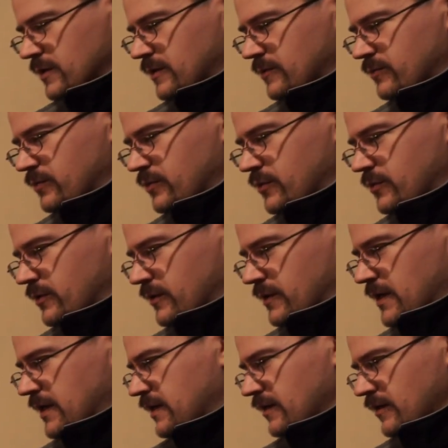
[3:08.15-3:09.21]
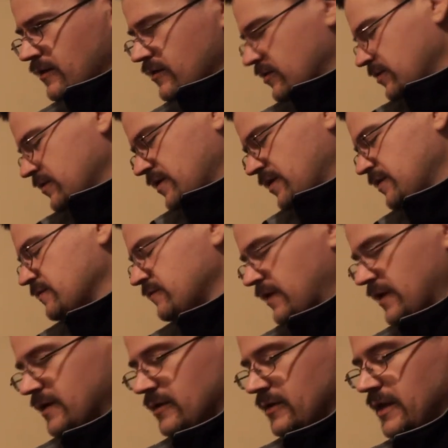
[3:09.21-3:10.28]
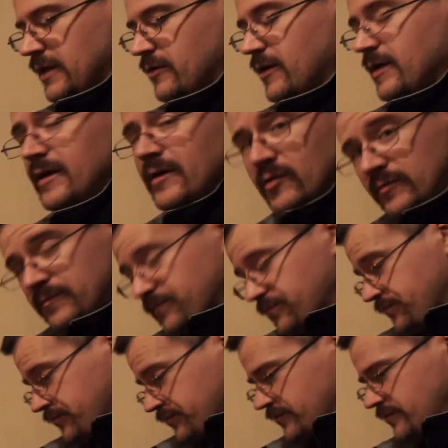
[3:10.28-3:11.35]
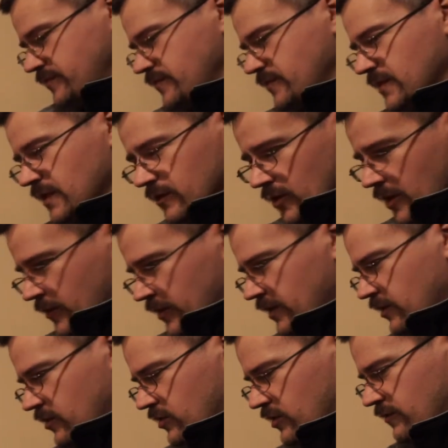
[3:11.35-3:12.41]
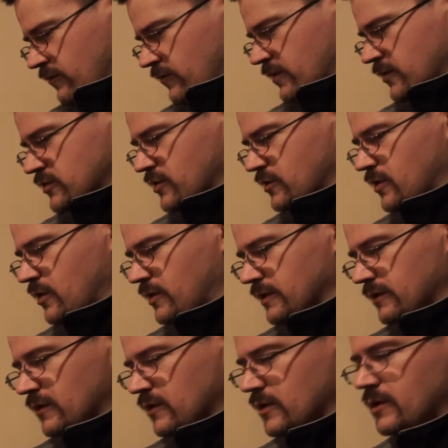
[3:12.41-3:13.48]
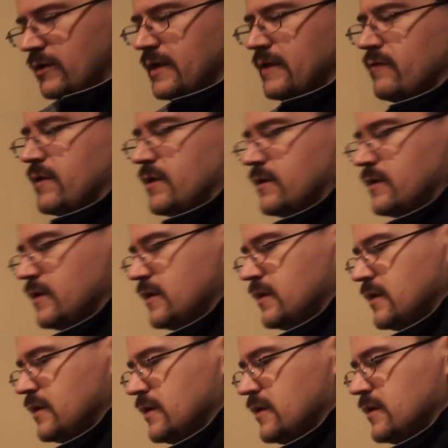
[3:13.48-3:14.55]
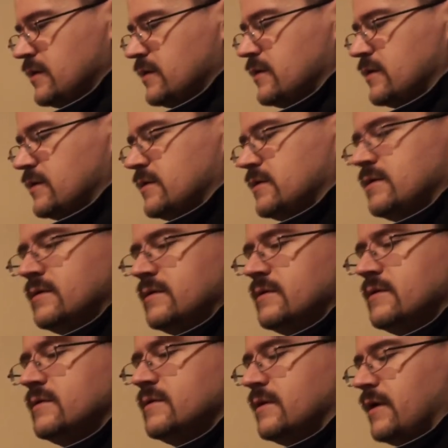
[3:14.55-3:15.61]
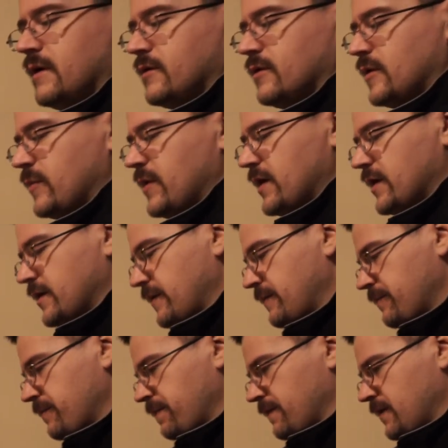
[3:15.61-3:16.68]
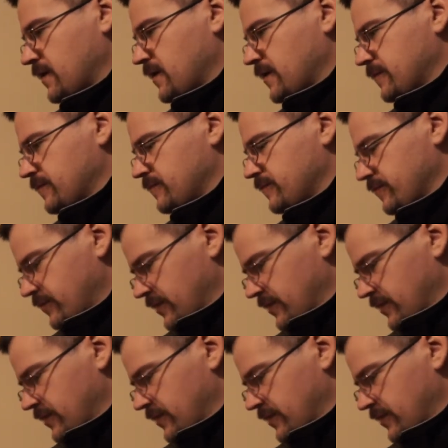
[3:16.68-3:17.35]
important that is. I'll find out later, I guess. So I'm going to finish installing this. I don't have the nuts in the back yet, but